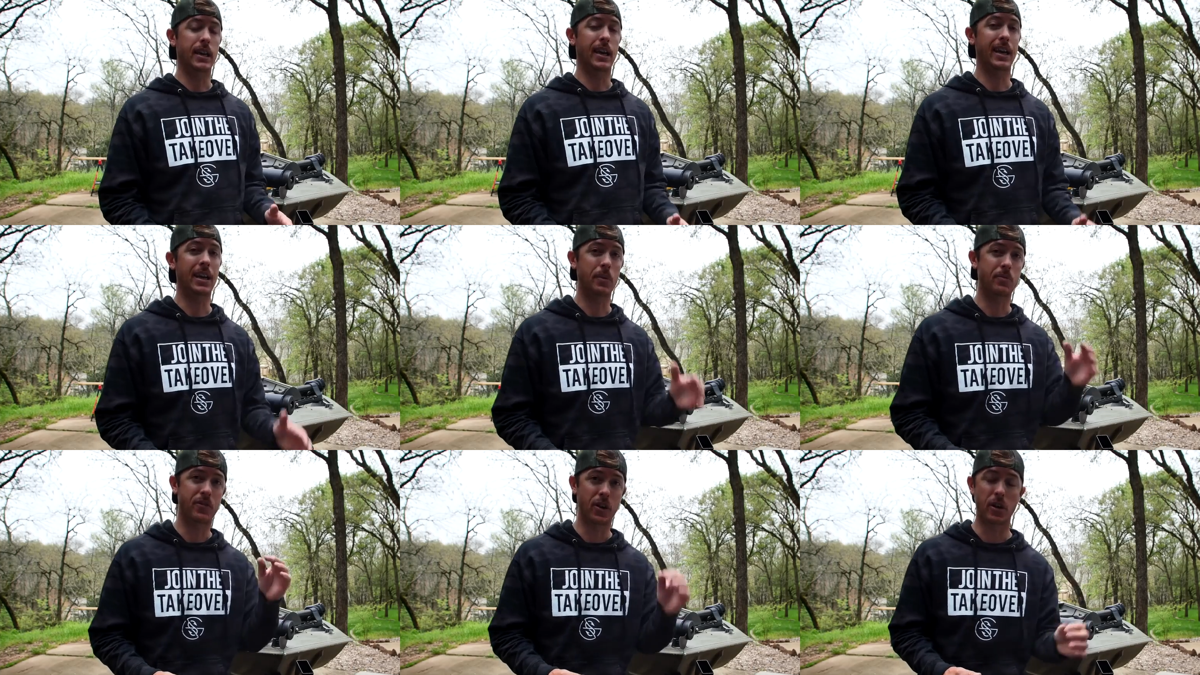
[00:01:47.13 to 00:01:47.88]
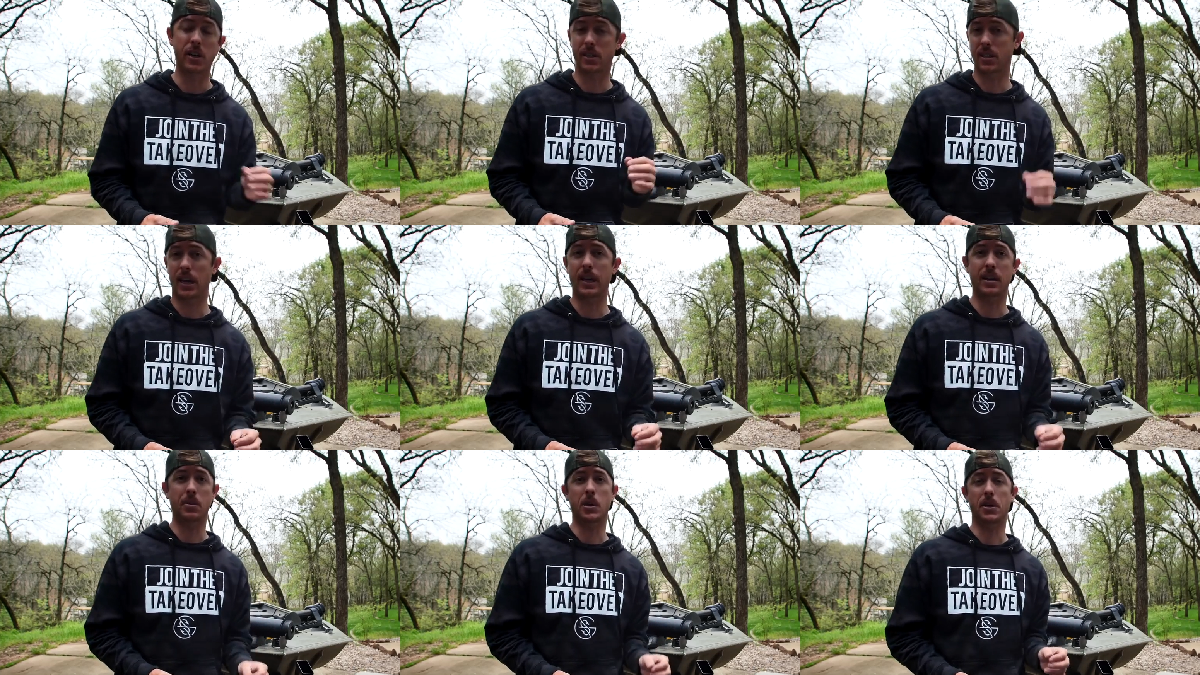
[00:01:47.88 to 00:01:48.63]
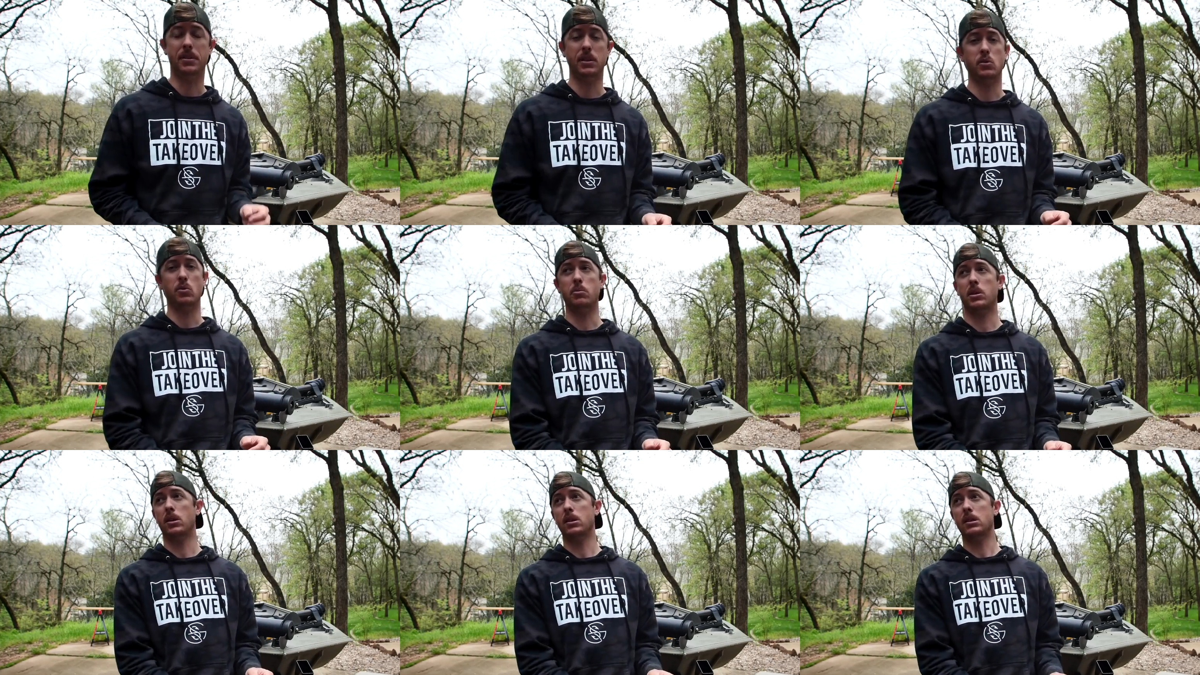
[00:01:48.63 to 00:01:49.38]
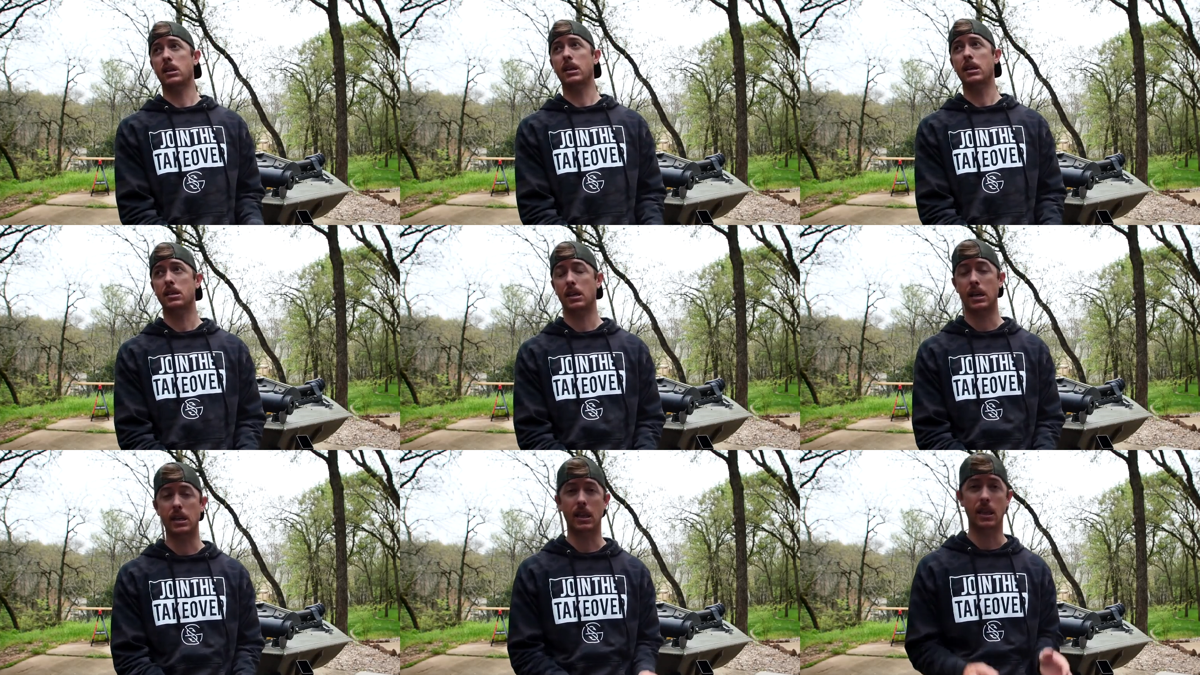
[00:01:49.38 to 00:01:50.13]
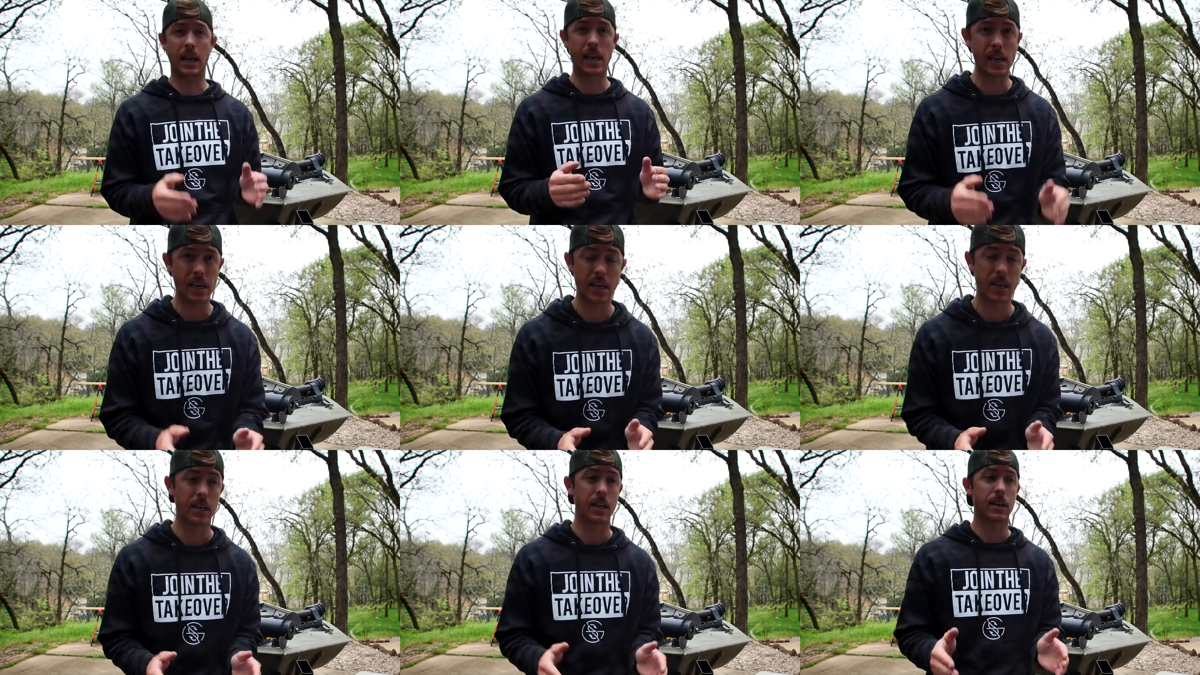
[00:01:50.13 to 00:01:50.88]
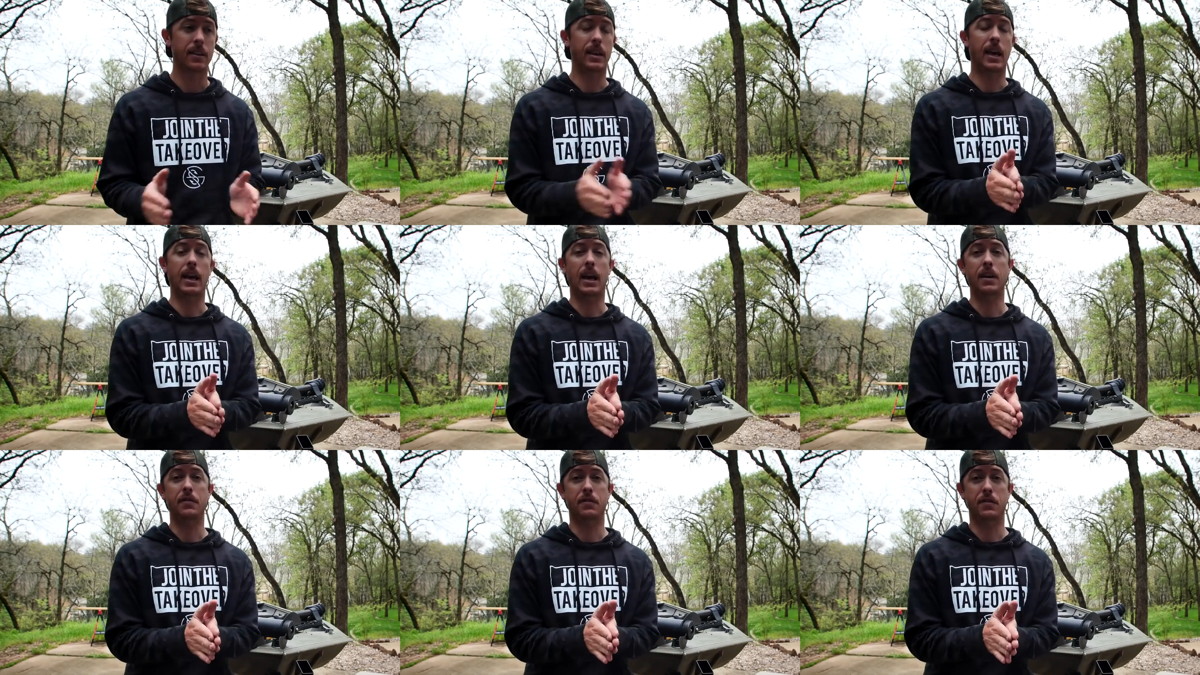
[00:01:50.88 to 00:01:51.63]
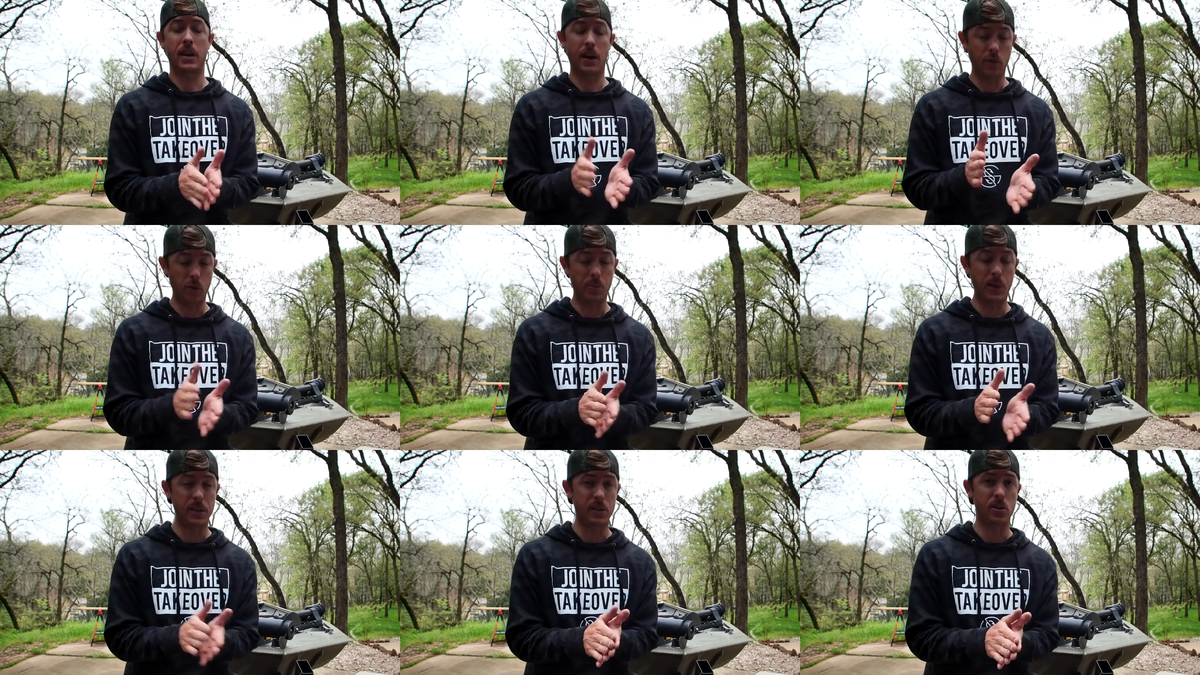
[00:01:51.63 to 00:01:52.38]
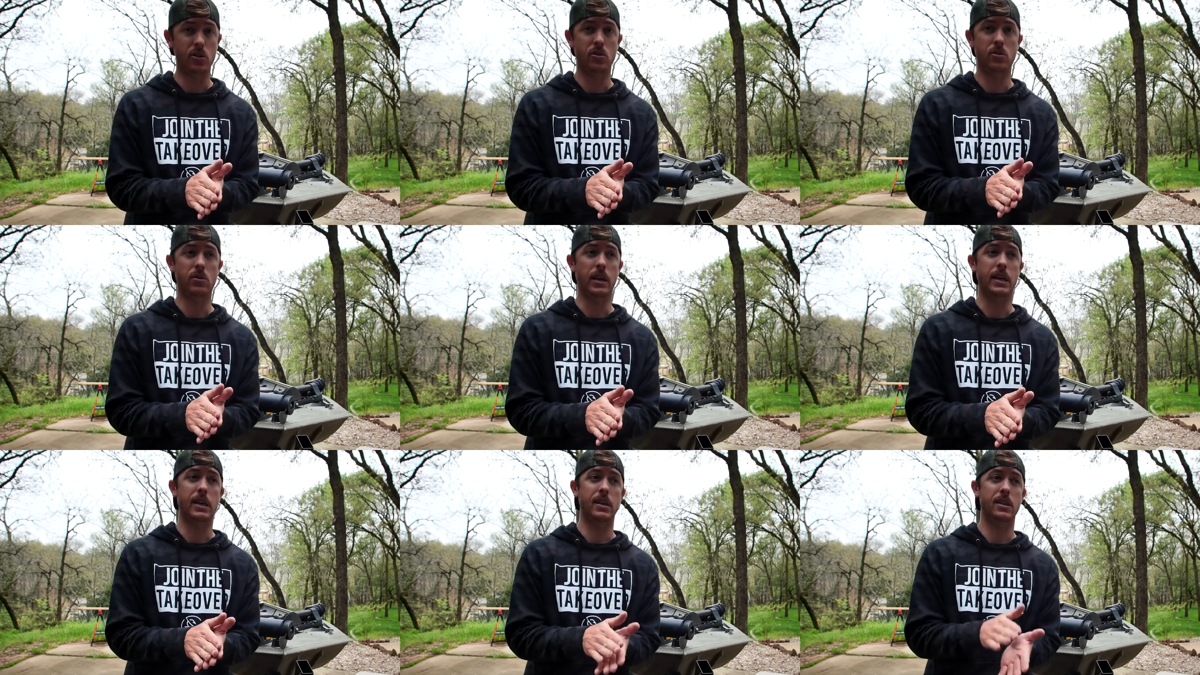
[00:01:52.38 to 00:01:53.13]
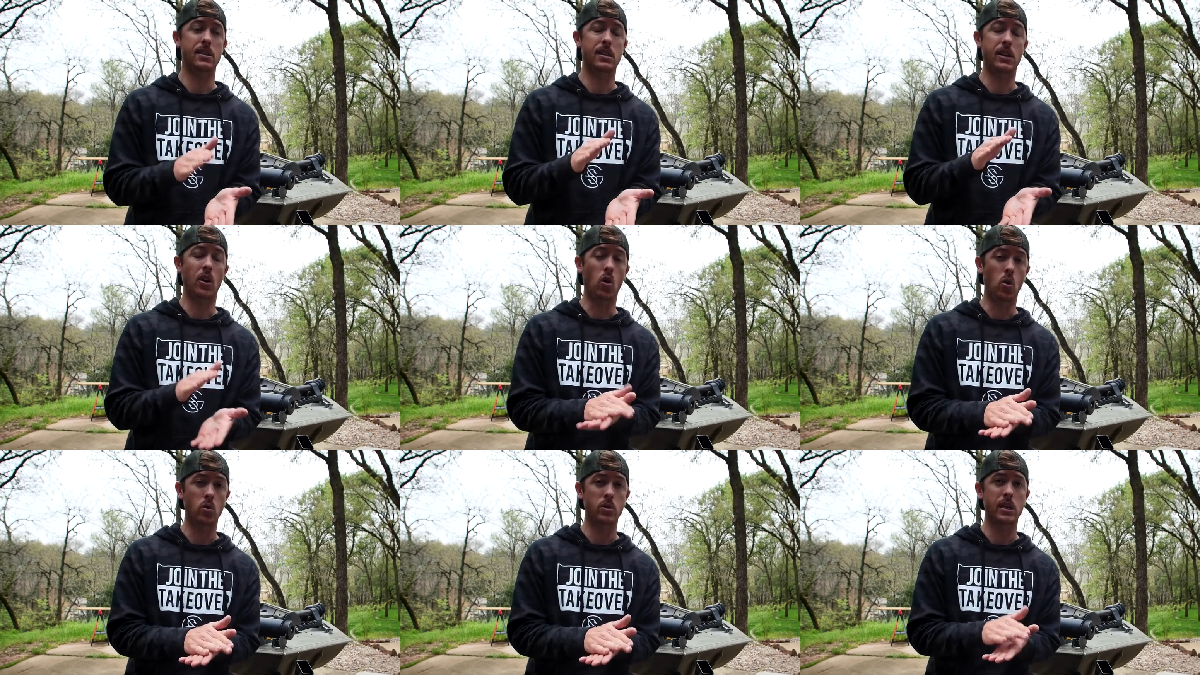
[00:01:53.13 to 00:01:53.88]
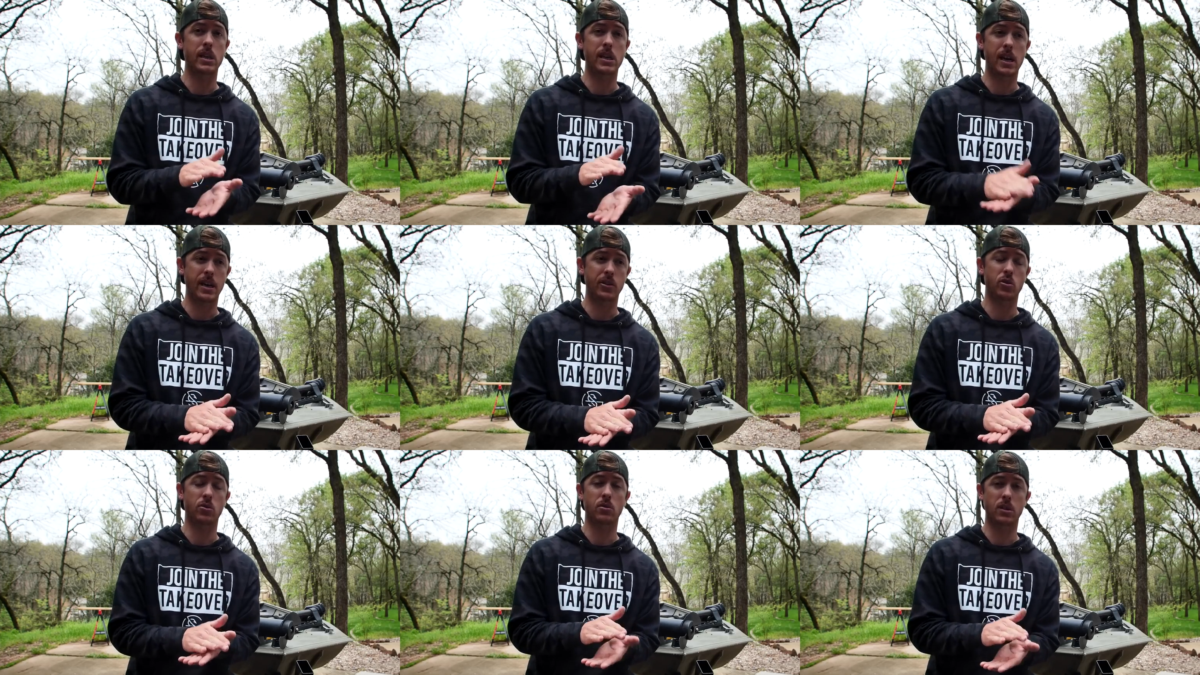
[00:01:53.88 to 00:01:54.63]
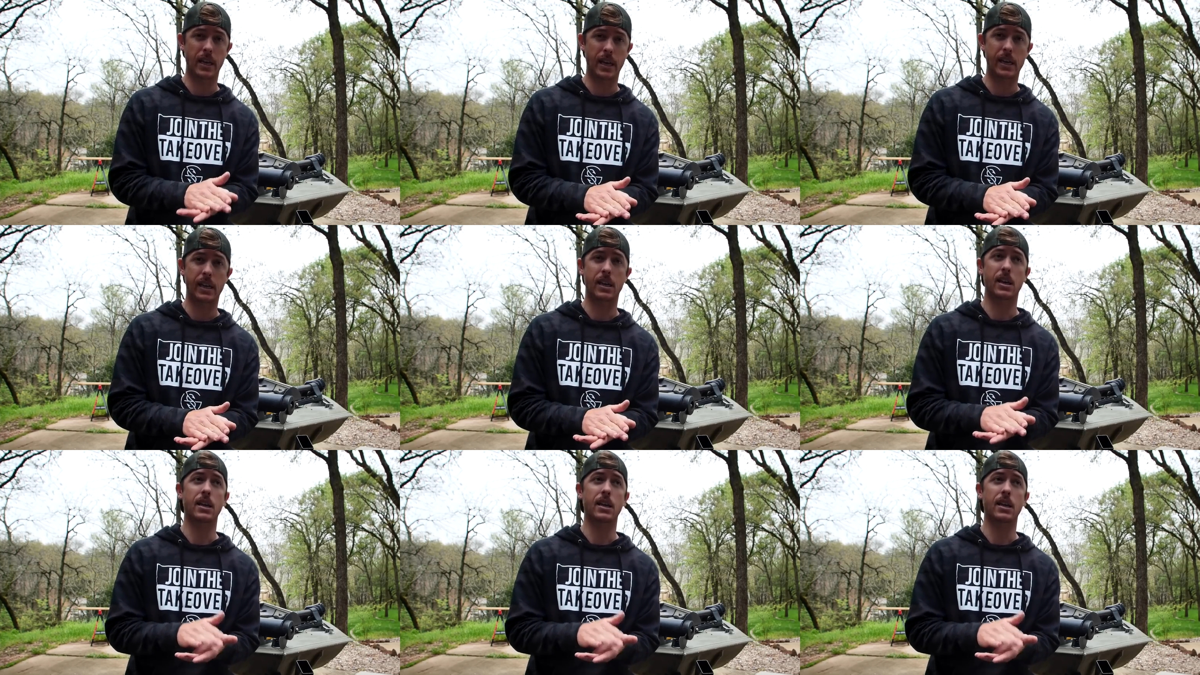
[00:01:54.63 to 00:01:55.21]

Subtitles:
and I'm very excited about this one because it is a lake that I've never been to, and it is the only natural lake